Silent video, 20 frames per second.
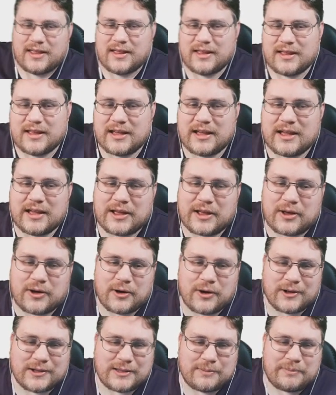He
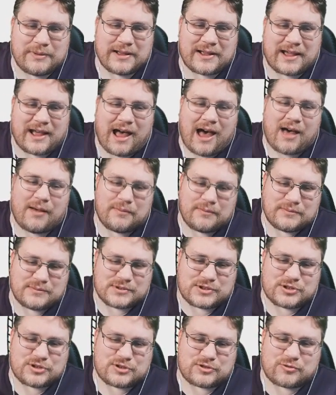could become
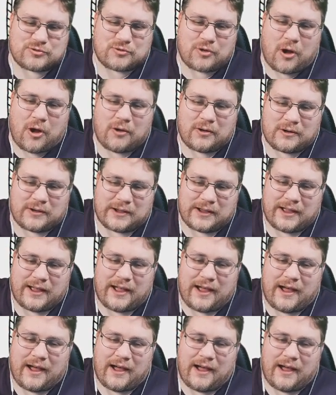stronger.